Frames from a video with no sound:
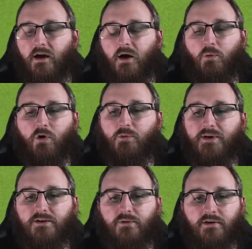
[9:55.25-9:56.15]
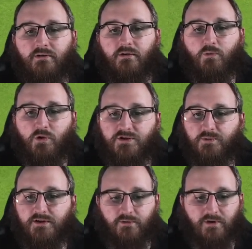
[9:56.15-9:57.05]
What are we doing? What are we
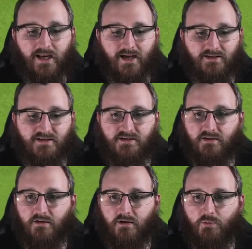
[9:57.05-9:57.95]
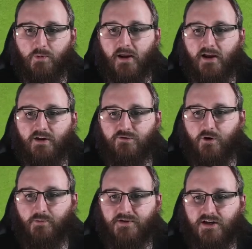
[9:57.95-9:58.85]
doing, lads? We're playing
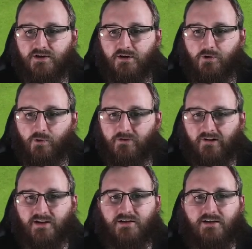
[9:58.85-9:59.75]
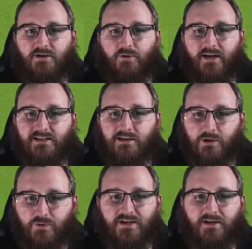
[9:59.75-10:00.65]
controlled possession, and all we're actually doing is
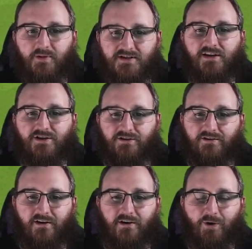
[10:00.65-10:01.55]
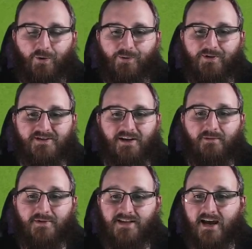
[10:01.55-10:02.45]
losing possession all the
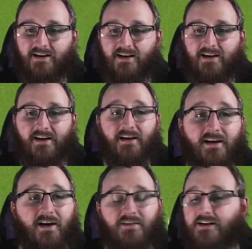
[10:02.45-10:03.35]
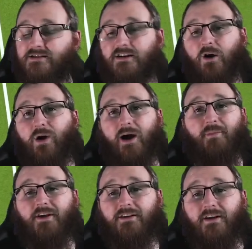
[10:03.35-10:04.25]
time. It's header clear. There's a goal
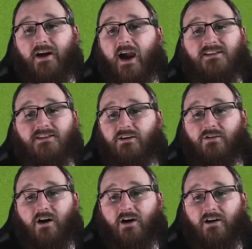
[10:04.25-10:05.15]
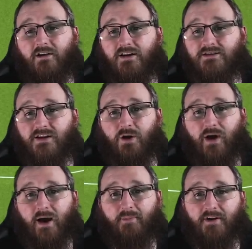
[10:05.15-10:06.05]
happening. It's a long highlight. There's a goal
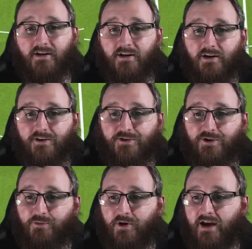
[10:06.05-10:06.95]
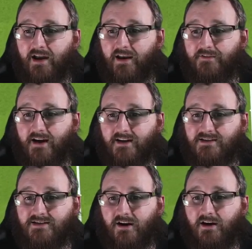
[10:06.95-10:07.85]
happening. Hume on that left-hand
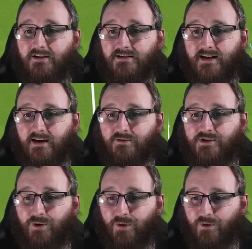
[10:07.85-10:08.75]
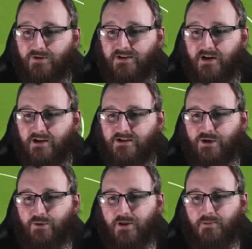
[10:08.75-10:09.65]
side, down to Hawks,
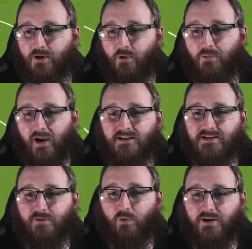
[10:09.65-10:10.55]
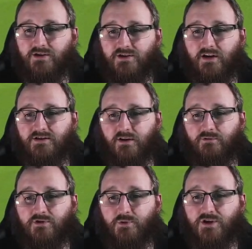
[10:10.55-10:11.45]
two in the middle. Plenty of white shirts though,
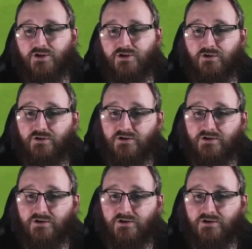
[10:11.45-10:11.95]
so we should